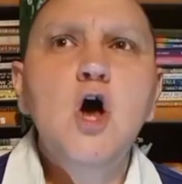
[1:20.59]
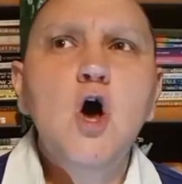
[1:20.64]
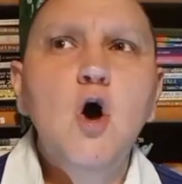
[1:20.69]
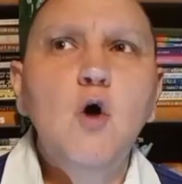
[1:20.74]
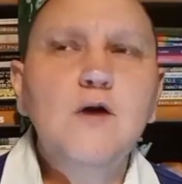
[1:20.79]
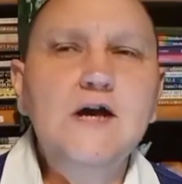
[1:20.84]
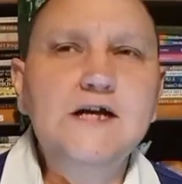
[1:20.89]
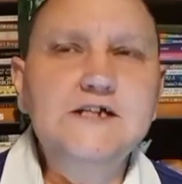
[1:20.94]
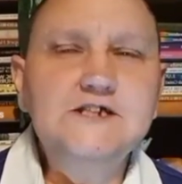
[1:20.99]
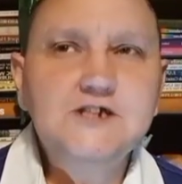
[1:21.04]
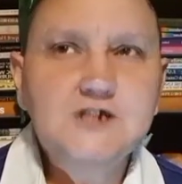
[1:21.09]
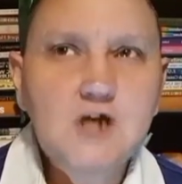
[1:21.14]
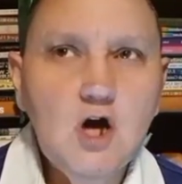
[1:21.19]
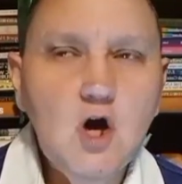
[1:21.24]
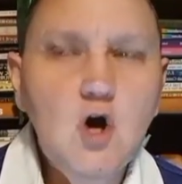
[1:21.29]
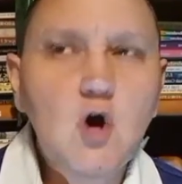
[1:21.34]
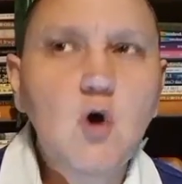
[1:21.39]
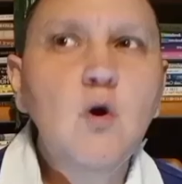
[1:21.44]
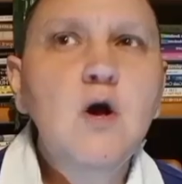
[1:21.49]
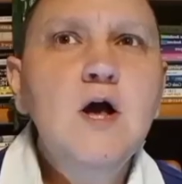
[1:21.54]
Okay,
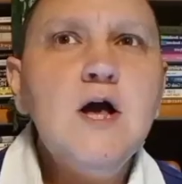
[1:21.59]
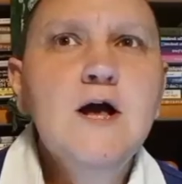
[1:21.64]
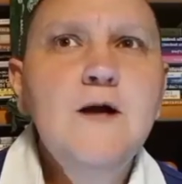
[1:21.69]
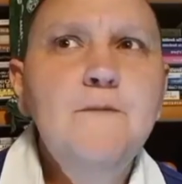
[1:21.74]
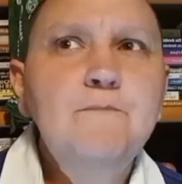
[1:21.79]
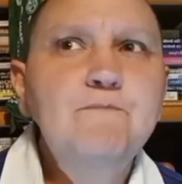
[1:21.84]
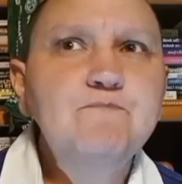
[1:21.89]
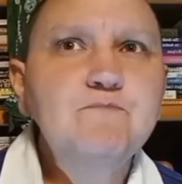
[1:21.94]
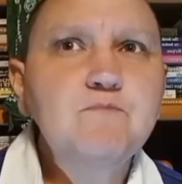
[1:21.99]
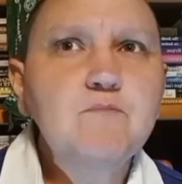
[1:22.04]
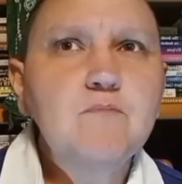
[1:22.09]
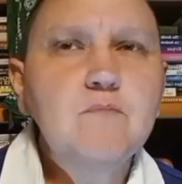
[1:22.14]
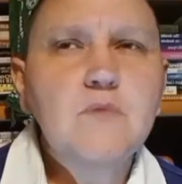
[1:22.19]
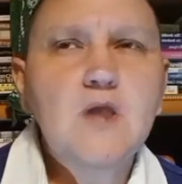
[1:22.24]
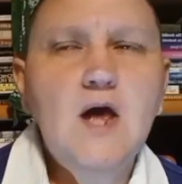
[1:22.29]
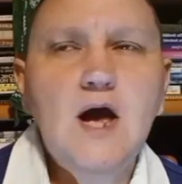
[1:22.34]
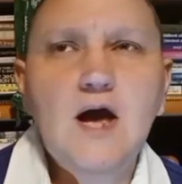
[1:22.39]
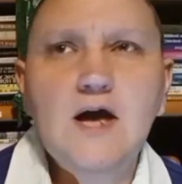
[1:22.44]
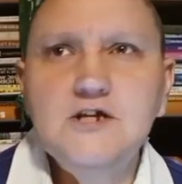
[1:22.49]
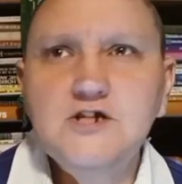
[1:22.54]
so
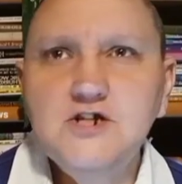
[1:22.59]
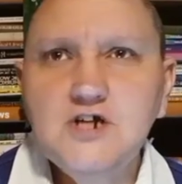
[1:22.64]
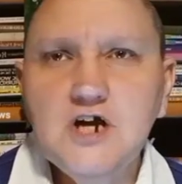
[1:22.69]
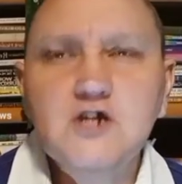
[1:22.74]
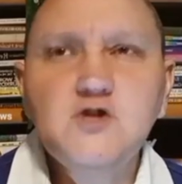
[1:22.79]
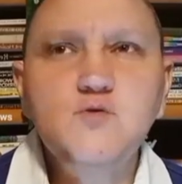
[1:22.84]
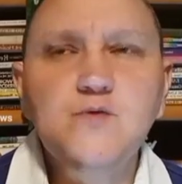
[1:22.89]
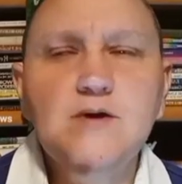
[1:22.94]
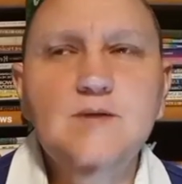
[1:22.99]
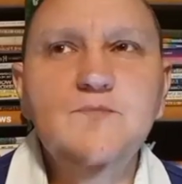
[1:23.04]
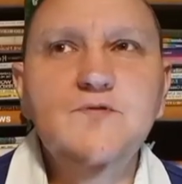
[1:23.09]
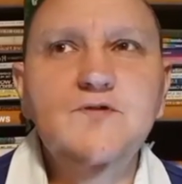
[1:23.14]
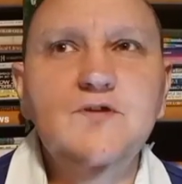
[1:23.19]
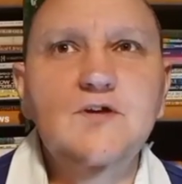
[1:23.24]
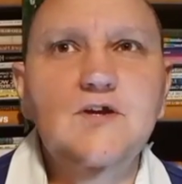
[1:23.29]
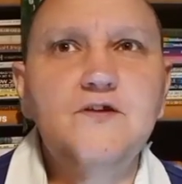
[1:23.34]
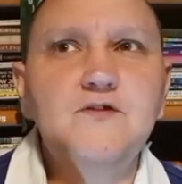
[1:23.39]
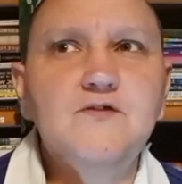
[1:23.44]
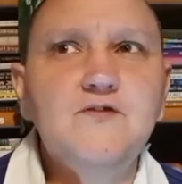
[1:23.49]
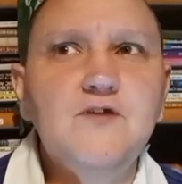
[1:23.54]
Judge
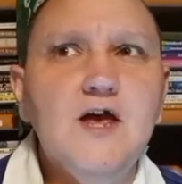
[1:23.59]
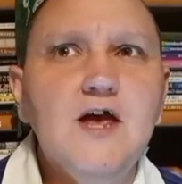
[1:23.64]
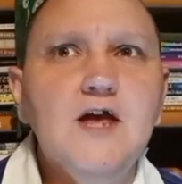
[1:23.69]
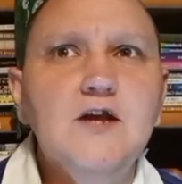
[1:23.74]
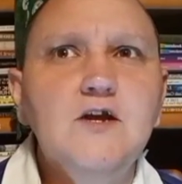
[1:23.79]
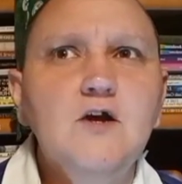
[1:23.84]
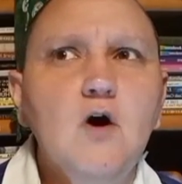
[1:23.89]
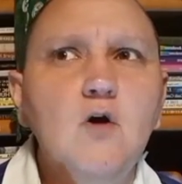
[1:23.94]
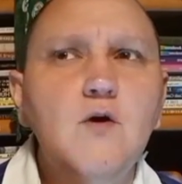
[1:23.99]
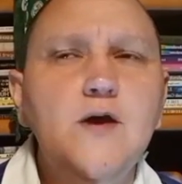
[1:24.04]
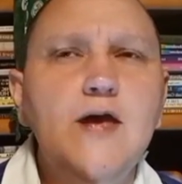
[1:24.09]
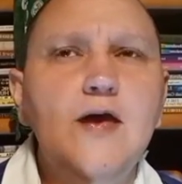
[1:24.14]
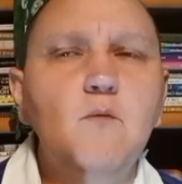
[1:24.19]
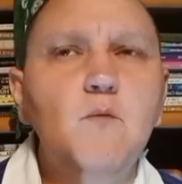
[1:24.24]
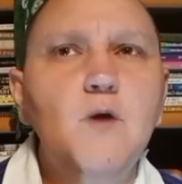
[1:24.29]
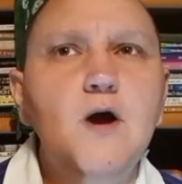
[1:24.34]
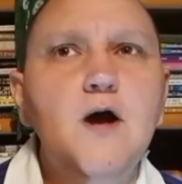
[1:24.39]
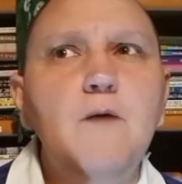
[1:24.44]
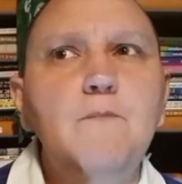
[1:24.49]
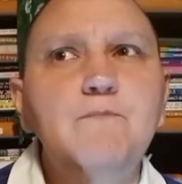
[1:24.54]
Rimson said, okay,
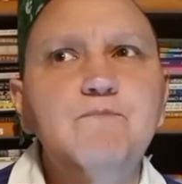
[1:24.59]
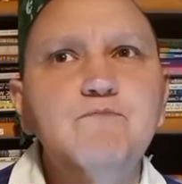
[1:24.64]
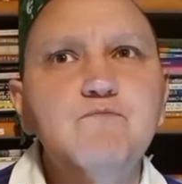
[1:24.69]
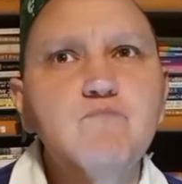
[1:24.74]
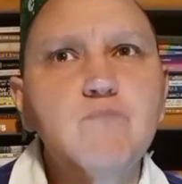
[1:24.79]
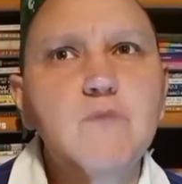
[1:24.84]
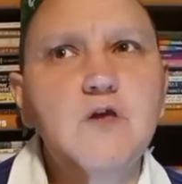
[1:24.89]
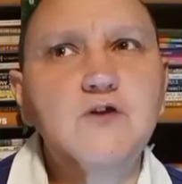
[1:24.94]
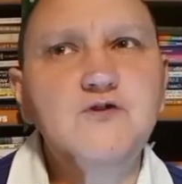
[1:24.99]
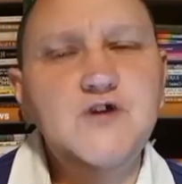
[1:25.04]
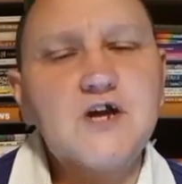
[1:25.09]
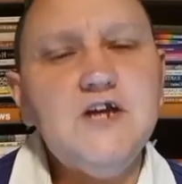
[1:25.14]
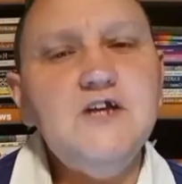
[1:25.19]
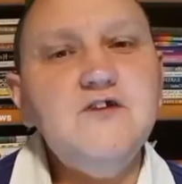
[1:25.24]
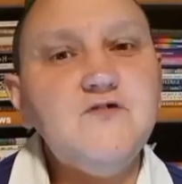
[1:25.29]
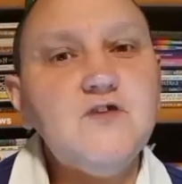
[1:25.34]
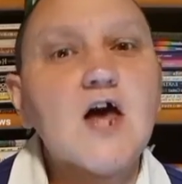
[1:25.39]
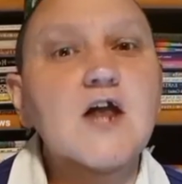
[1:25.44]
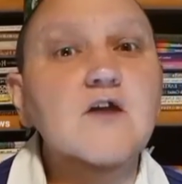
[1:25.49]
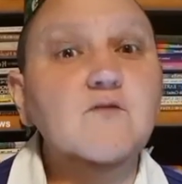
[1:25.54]
well,
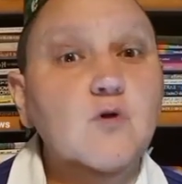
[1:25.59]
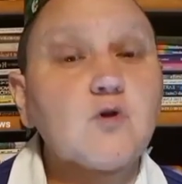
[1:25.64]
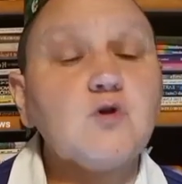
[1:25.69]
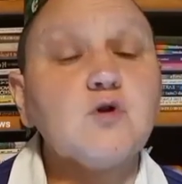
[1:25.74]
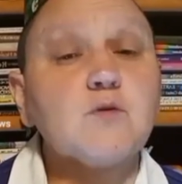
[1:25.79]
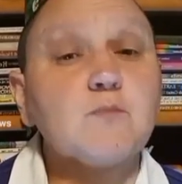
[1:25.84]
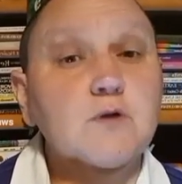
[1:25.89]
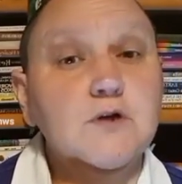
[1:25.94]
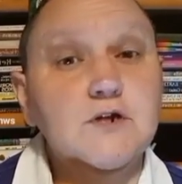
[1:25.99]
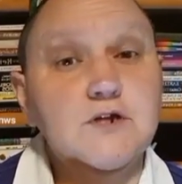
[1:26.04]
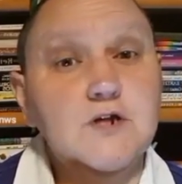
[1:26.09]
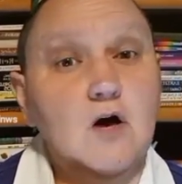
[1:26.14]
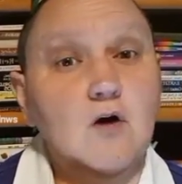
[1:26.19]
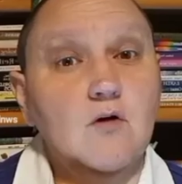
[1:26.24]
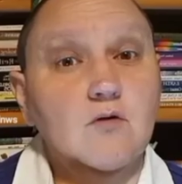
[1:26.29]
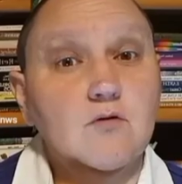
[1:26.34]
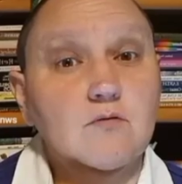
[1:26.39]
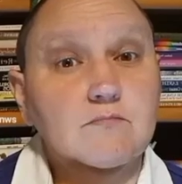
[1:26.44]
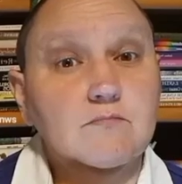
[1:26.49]
Jenny's not a vulnerable adult,